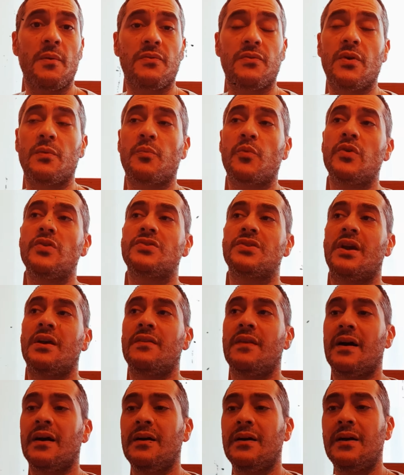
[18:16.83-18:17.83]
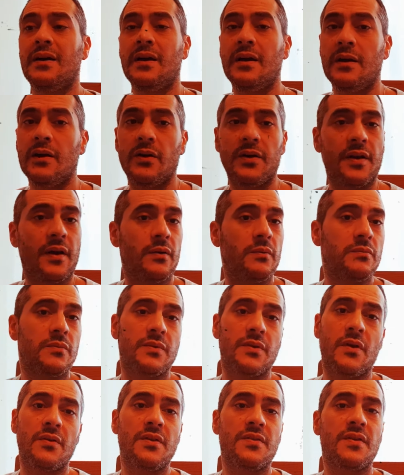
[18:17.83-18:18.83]
If you appreciate that,
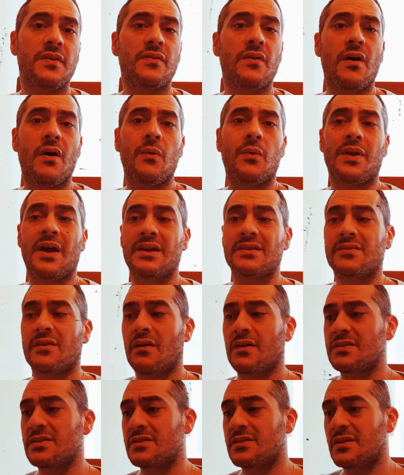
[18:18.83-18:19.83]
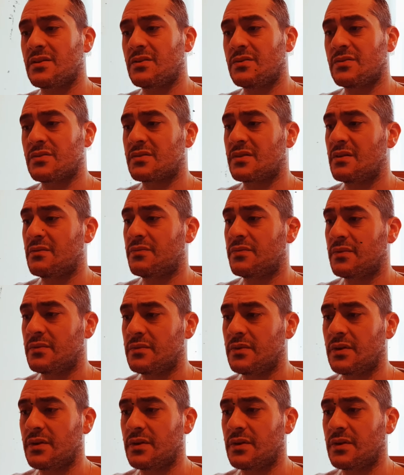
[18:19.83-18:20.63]
the only thing that I would ask, guys, is that you just give